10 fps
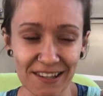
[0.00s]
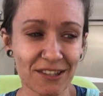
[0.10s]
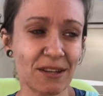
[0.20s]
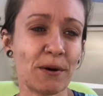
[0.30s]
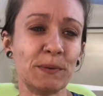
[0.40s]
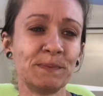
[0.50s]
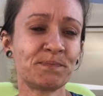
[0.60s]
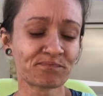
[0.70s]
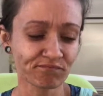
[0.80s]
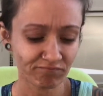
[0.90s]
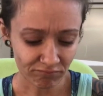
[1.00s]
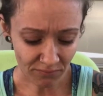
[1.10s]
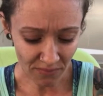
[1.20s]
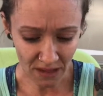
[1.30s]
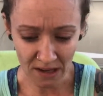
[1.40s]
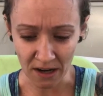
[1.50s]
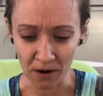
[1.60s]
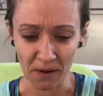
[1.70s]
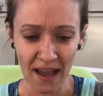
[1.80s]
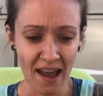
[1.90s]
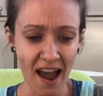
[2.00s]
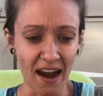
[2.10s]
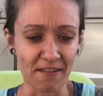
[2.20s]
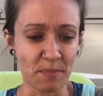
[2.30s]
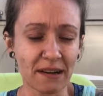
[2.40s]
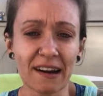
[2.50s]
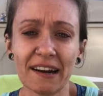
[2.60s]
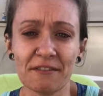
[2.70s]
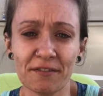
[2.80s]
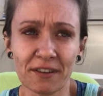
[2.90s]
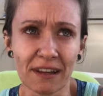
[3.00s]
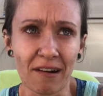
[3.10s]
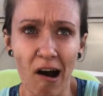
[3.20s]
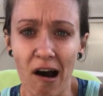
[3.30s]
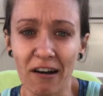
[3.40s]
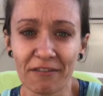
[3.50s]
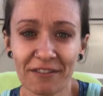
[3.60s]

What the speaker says: So you know, I've been kind of feeling off